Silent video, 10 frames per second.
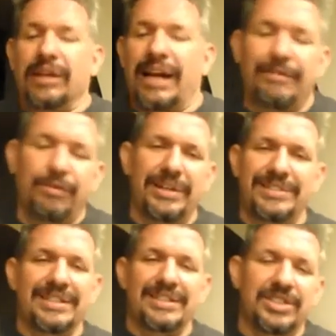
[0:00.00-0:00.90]
At
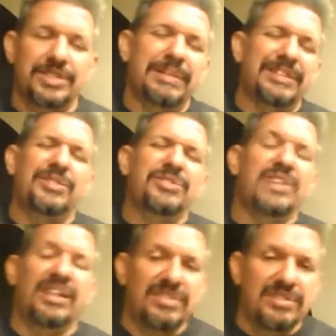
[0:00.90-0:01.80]
46 just makes no
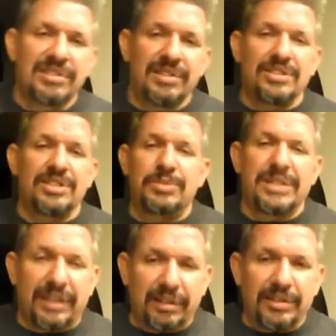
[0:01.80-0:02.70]
sense. That's just
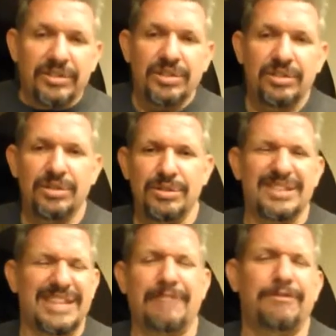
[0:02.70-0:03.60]
ridiculous. Who
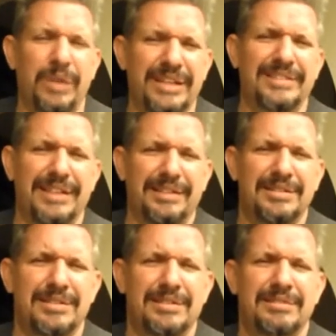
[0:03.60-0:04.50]
does at 46?